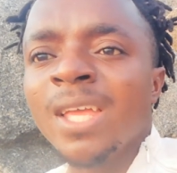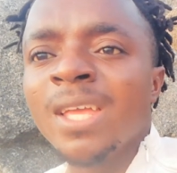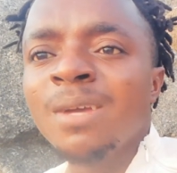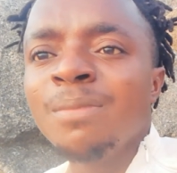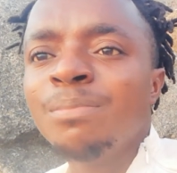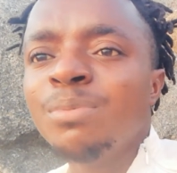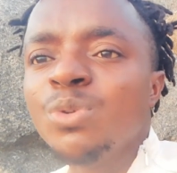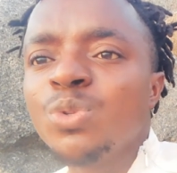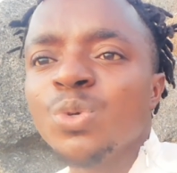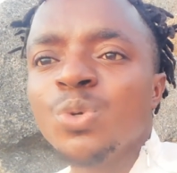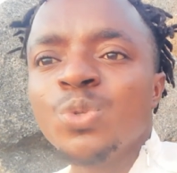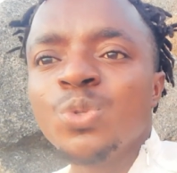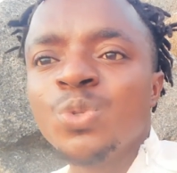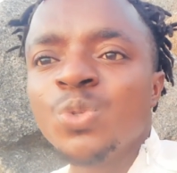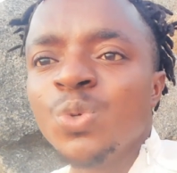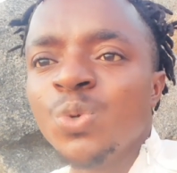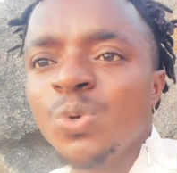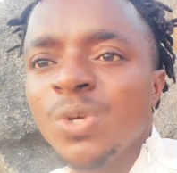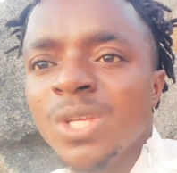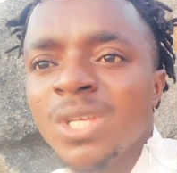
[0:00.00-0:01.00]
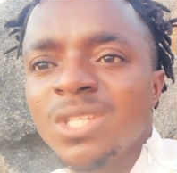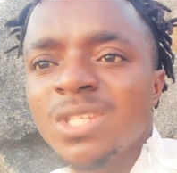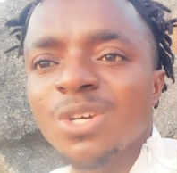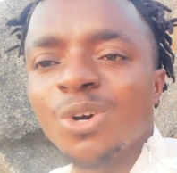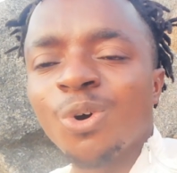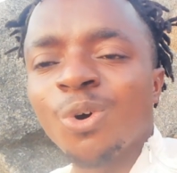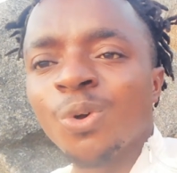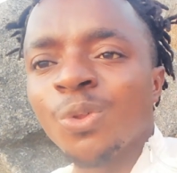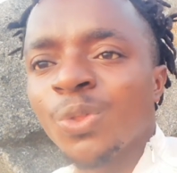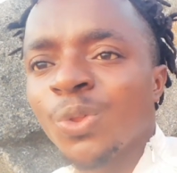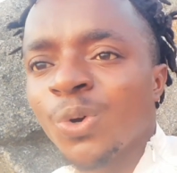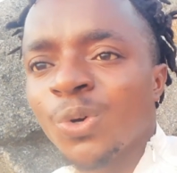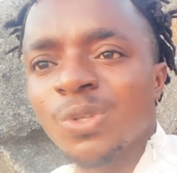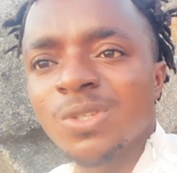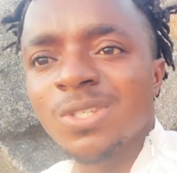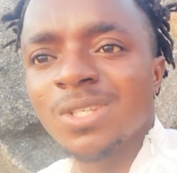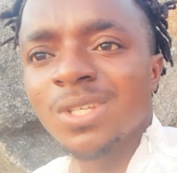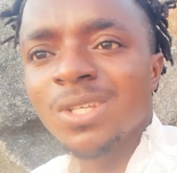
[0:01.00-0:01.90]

able to do it or not.